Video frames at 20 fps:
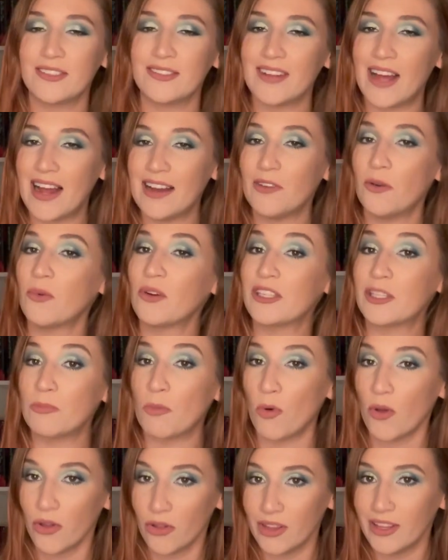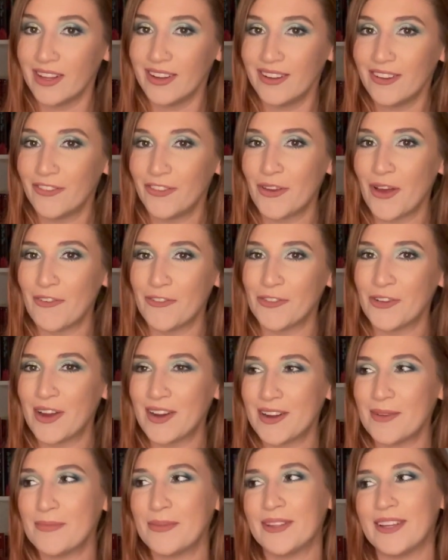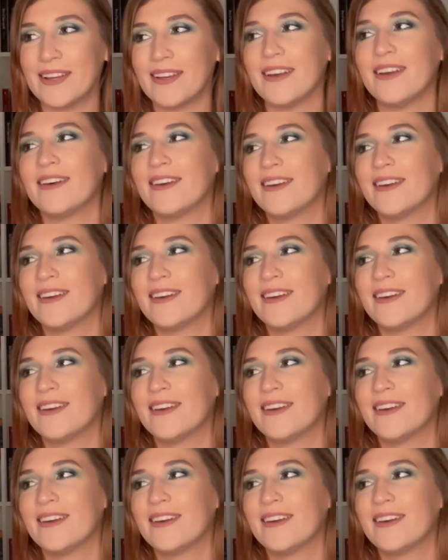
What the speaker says: I don't want to spoil it if you haven't read it, but like,